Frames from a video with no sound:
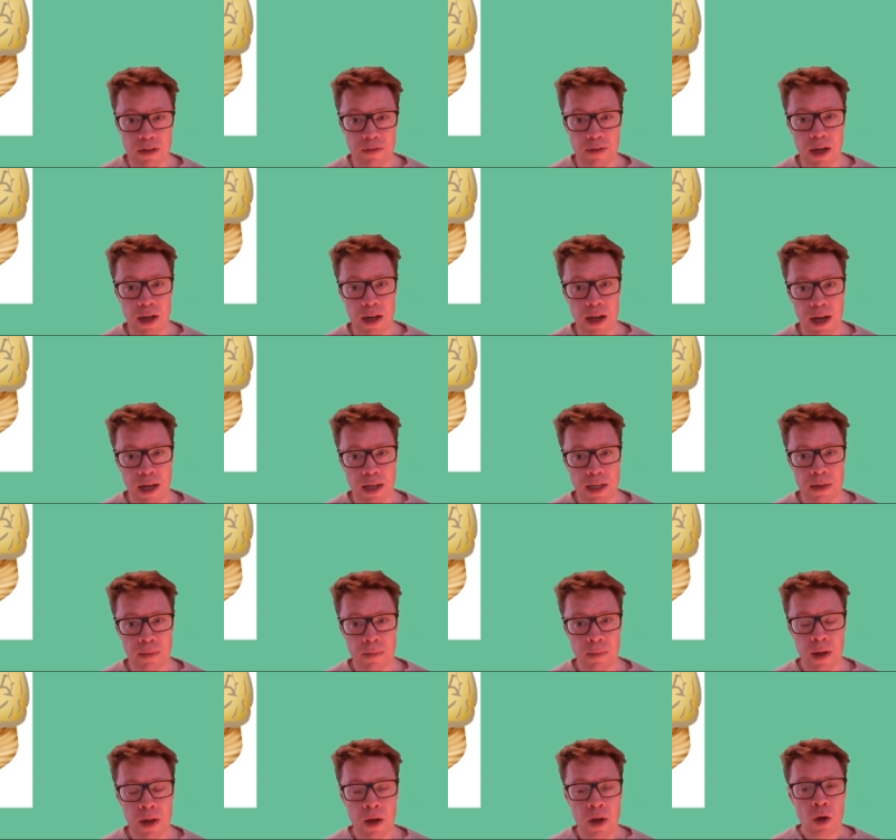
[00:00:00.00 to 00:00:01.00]
of our heads,
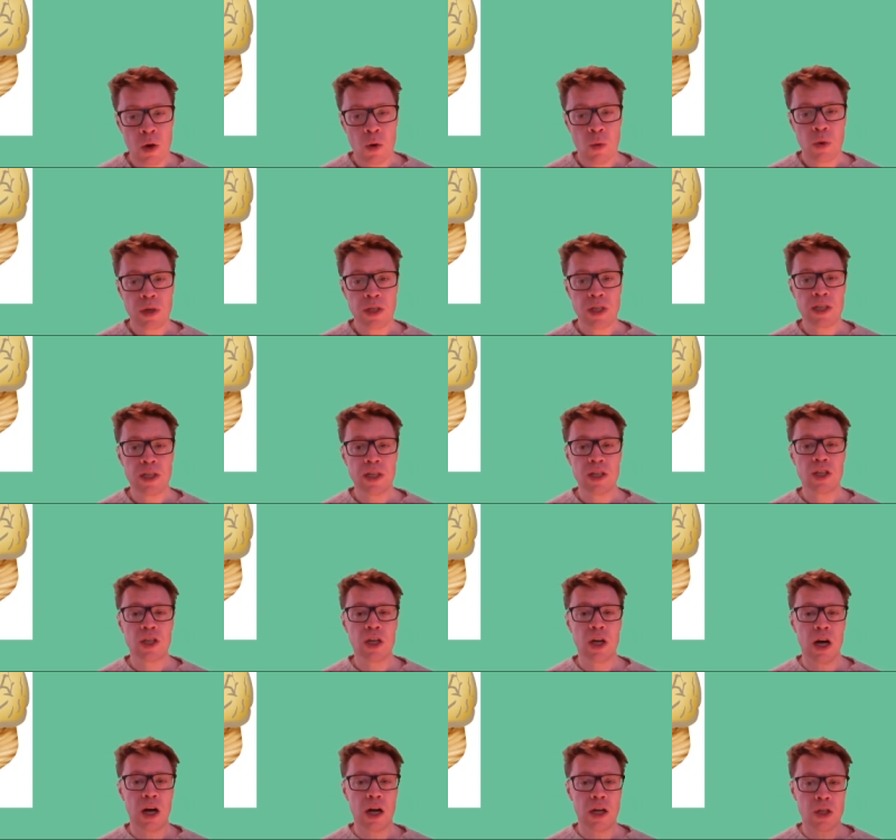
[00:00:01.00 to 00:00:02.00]
which is in
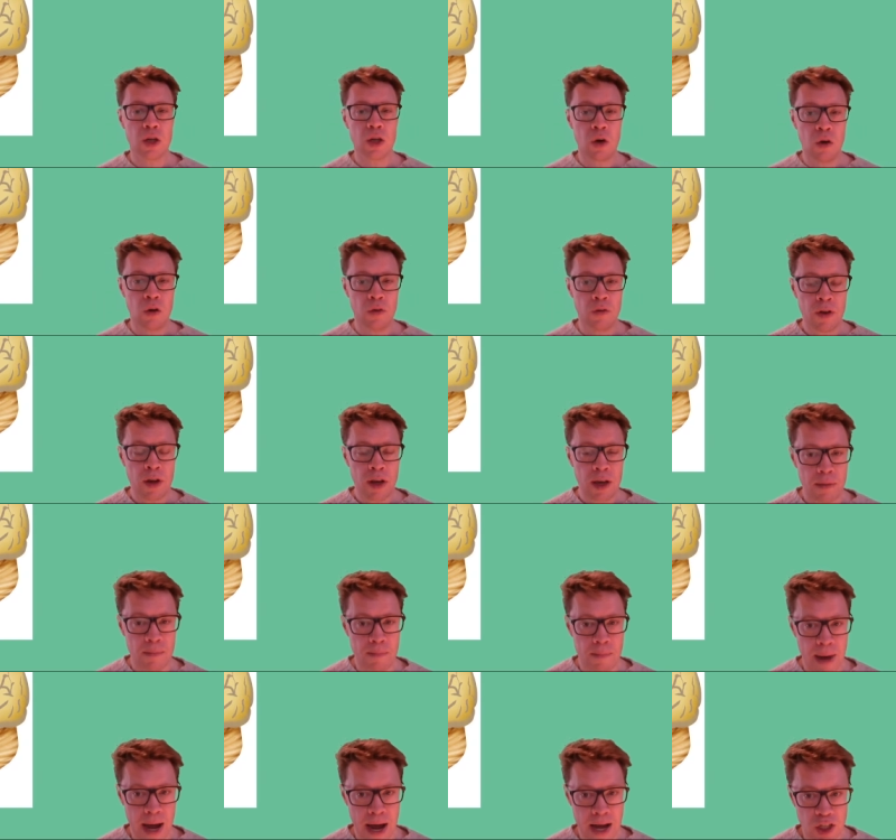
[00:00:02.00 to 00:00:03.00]
charge of
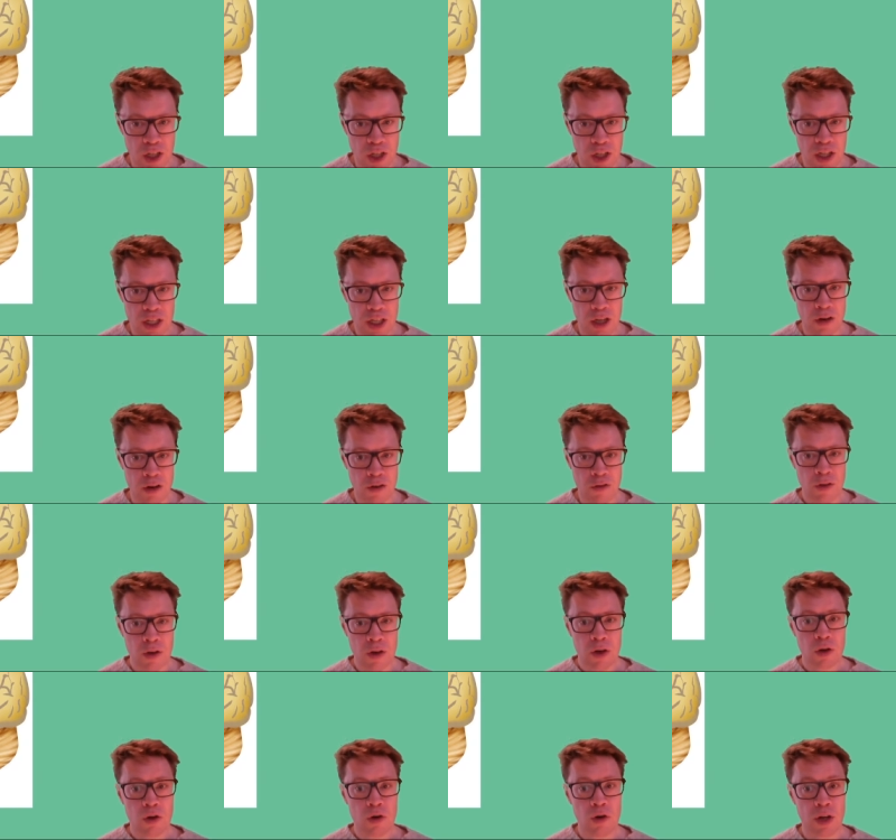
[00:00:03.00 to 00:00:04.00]
imaginative,
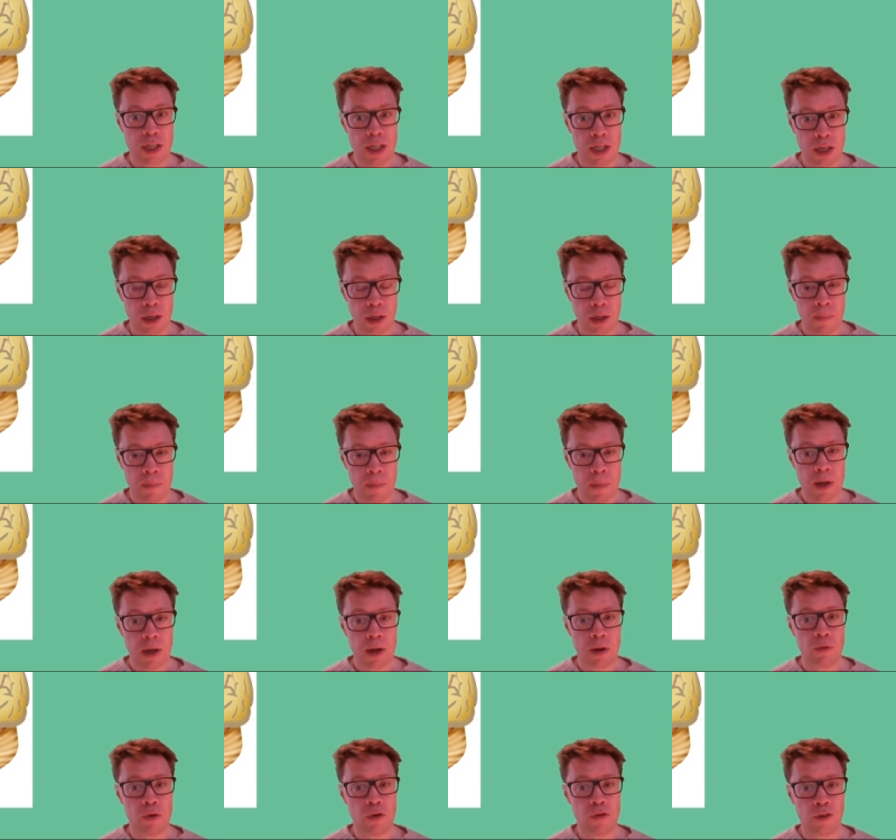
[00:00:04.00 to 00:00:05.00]
critical,
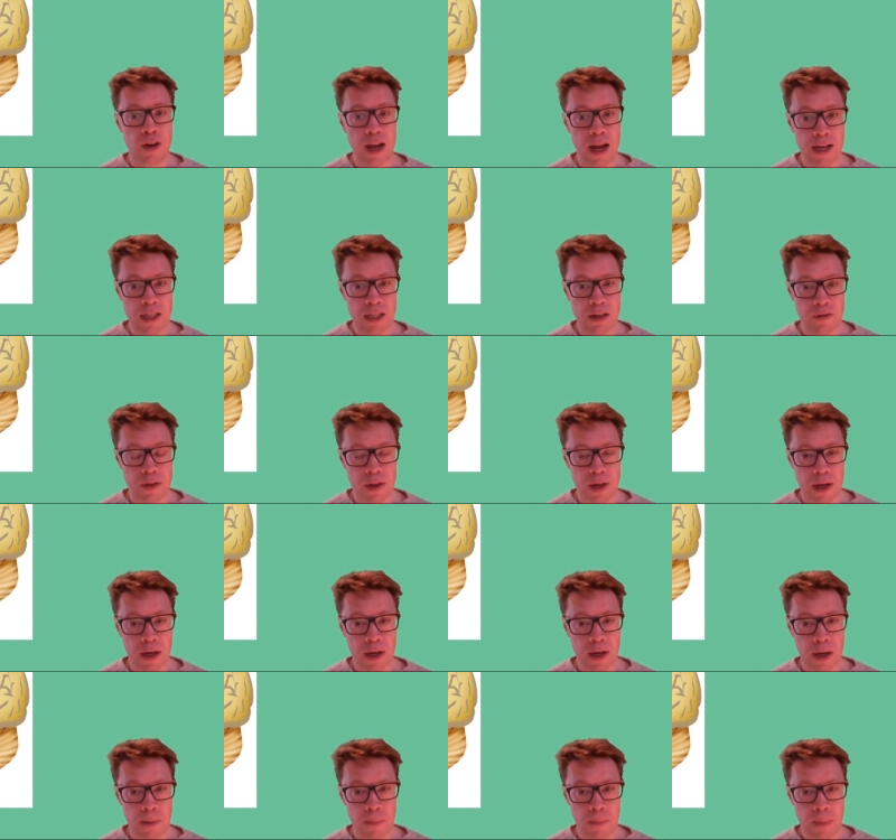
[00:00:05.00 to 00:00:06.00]
and reflective
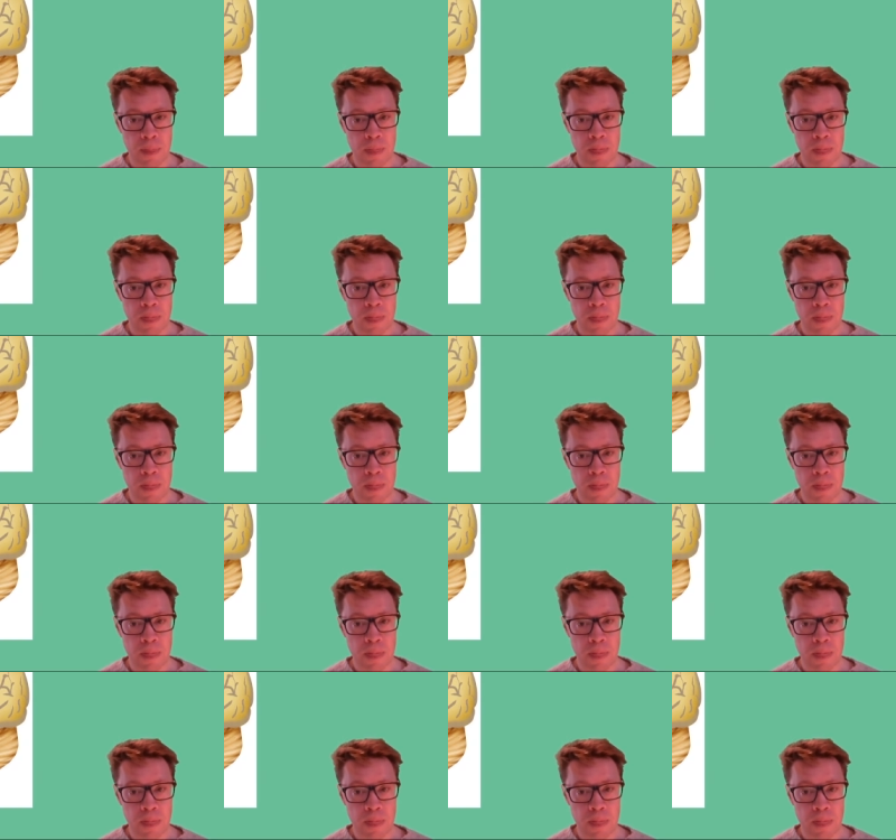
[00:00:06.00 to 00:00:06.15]
thinking.